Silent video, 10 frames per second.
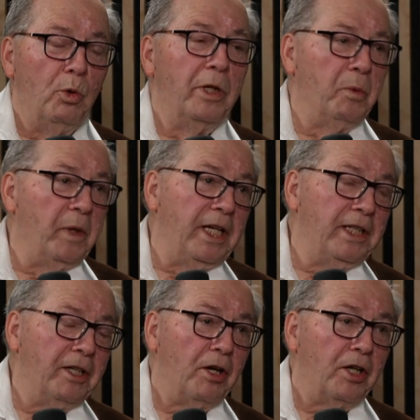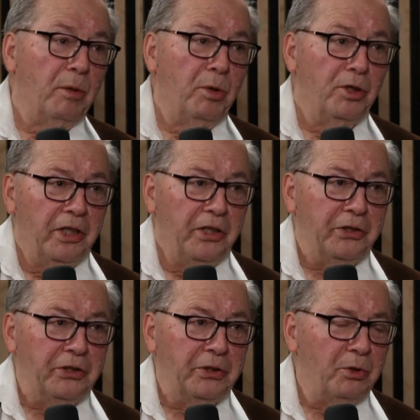and reign in our mm-hmm.
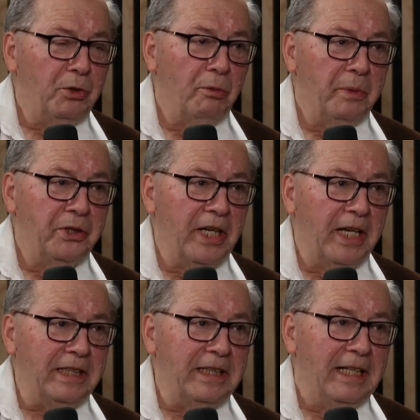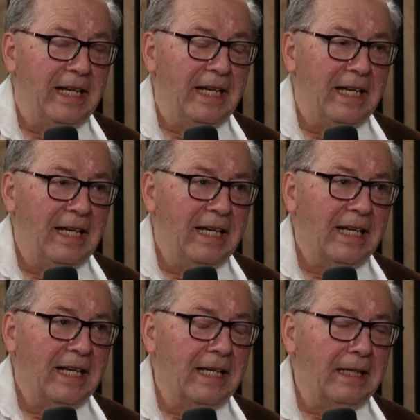communities. So don't miss that.
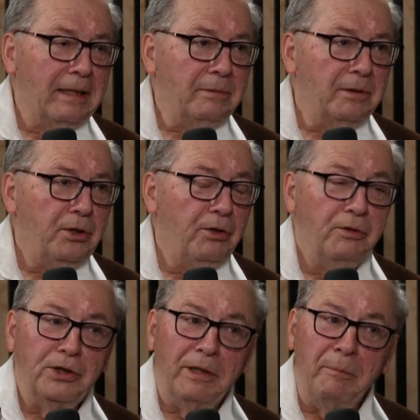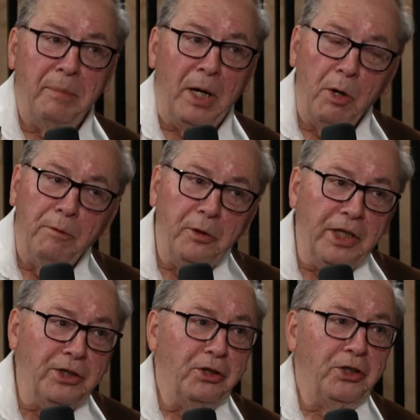Uh, you've some powerful
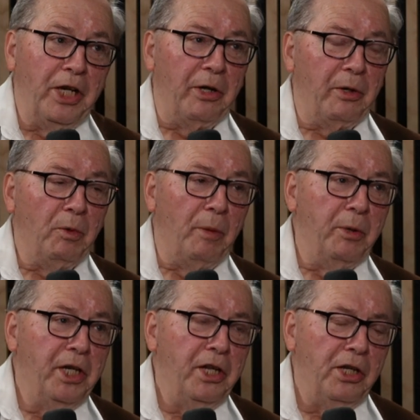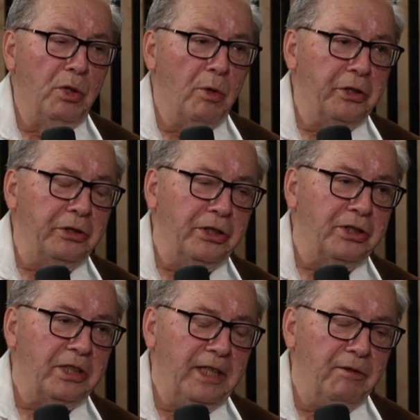things to share, Robert. Anything you want to
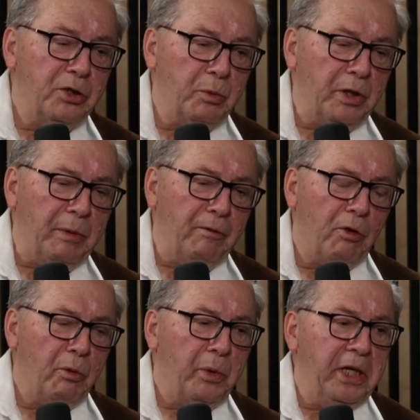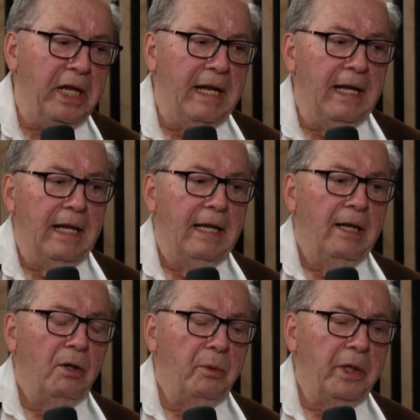just leave us with before we
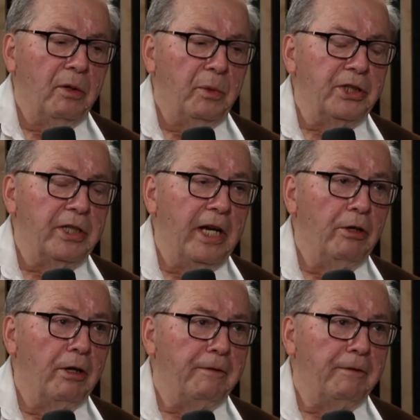we, we sign off